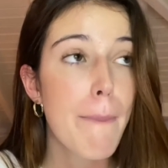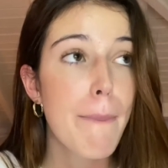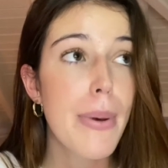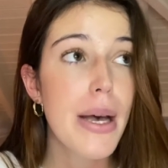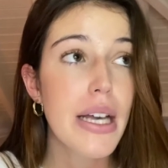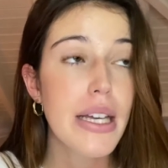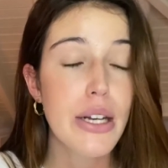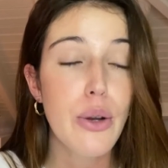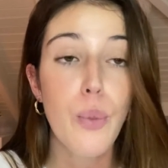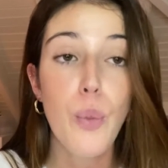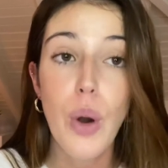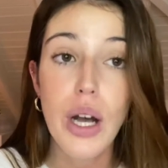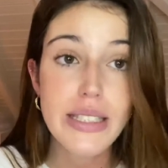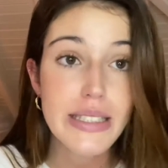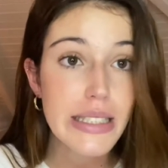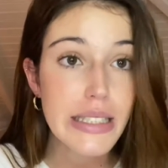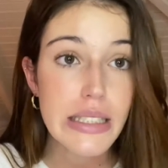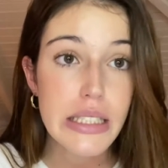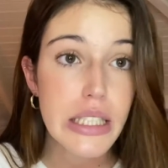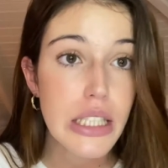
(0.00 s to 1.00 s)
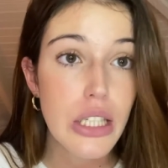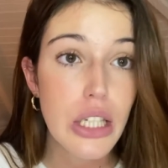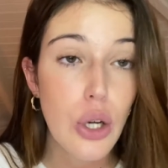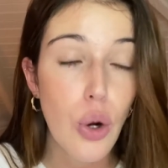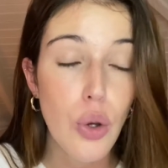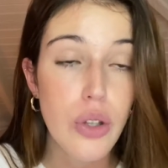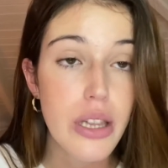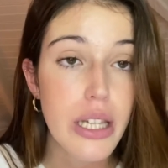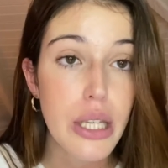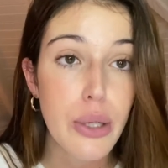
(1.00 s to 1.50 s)
But wasn't the
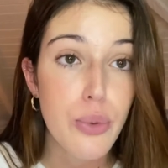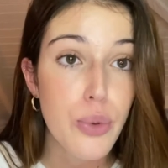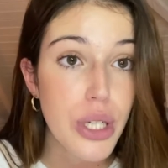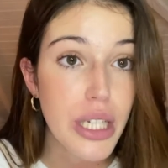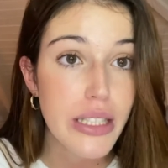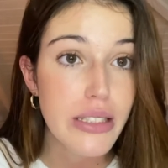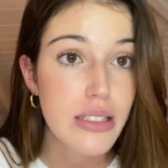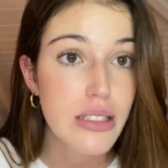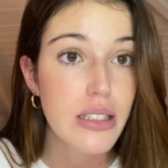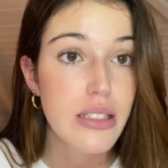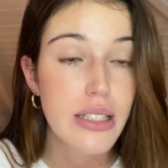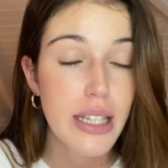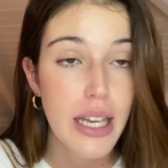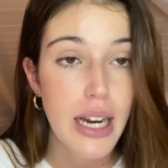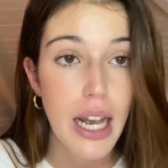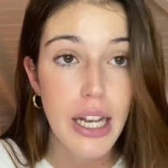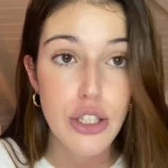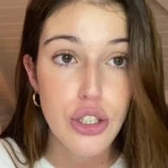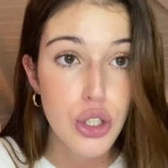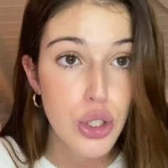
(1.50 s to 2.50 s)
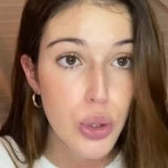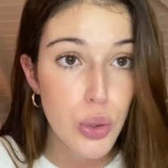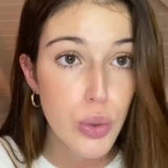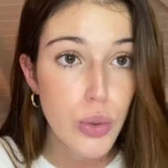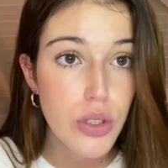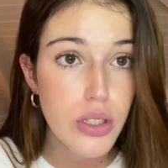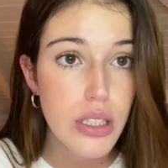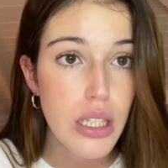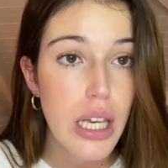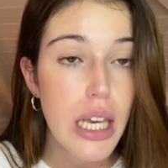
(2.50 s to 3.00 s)
only reason that I
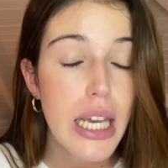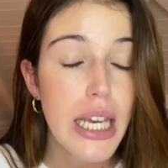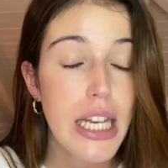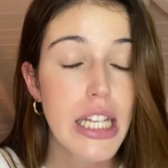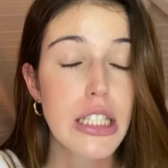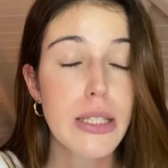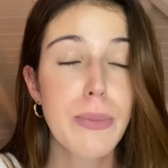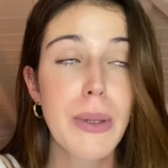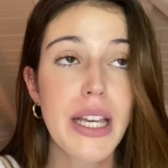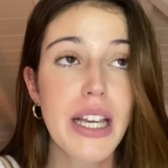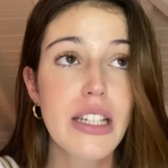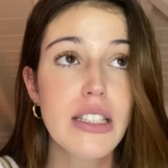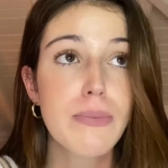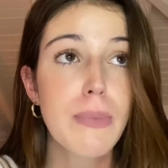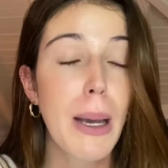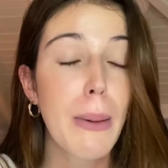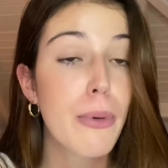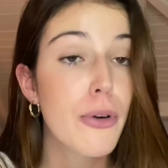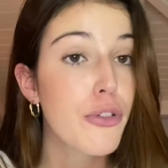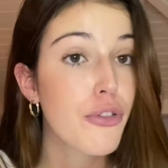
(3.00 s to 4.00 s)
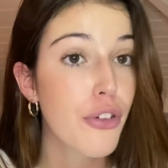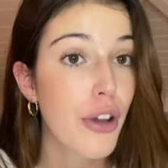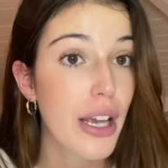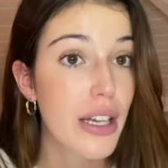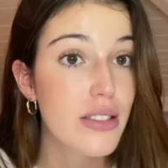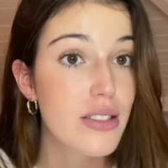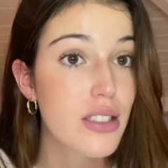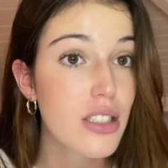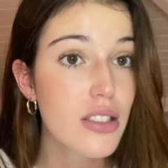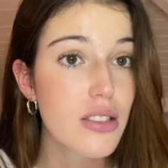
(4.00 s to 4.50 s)
choose. It's because my
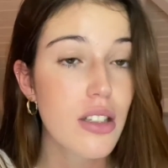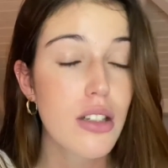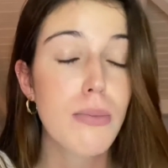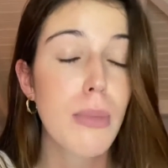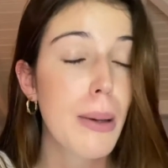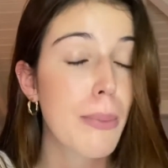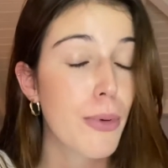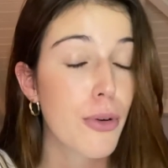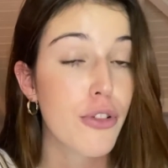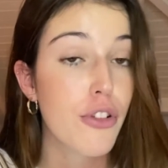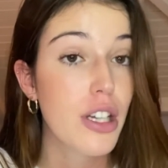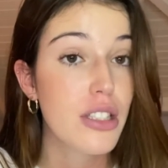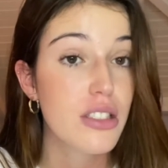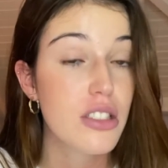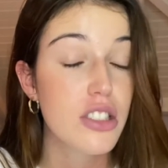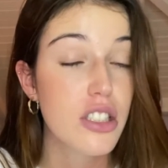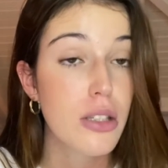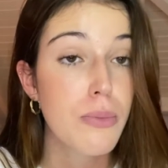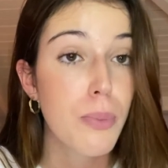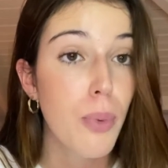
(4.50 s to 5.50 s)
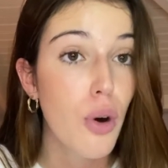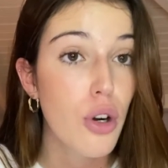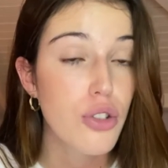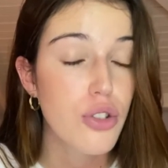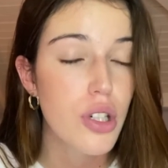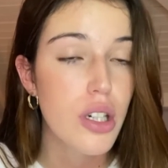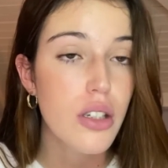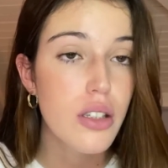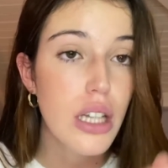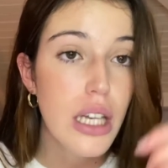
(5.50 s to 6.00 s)
professors, all my professors in
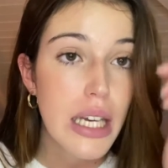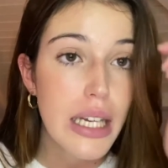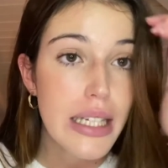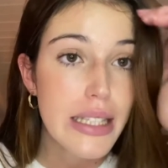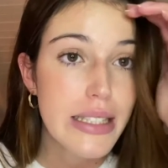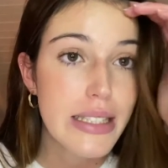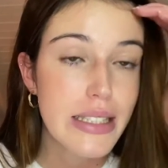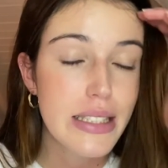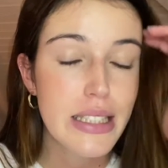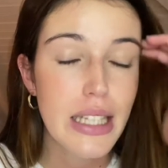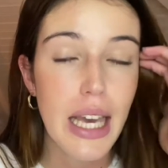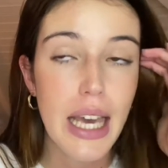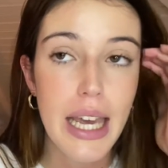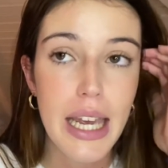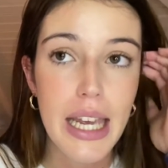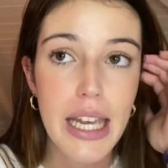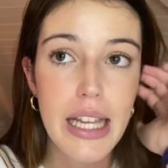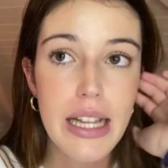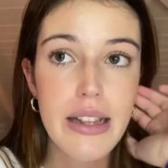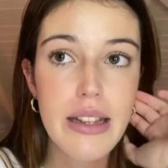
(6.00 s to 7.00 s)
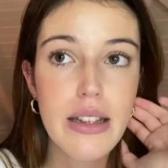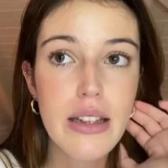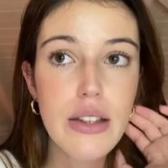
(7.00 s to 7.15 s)
Portugal, say